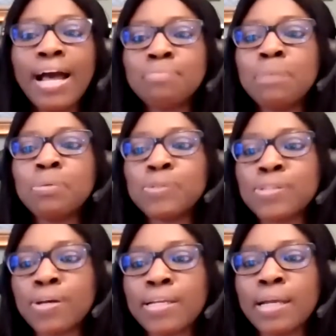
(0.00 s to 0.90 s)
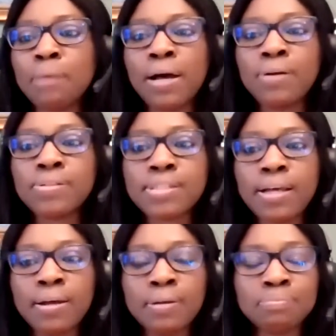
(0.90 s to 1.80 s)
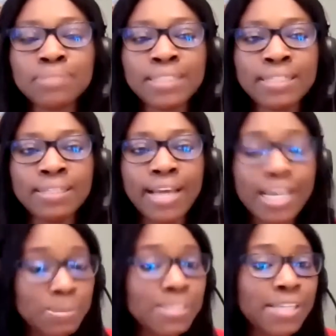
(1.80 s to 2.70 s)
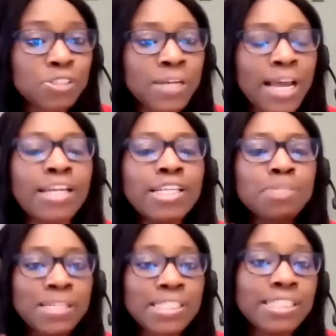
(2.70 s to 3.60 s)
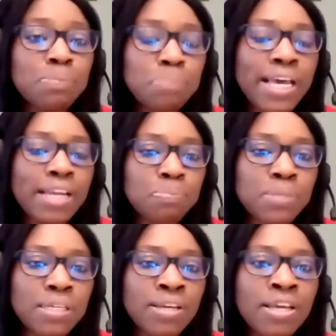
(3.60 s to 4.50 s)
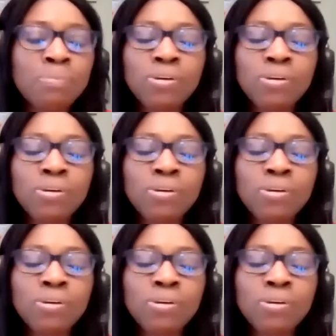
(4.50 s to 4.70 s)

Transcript: And maybe we're talking about the century and especially the PNP,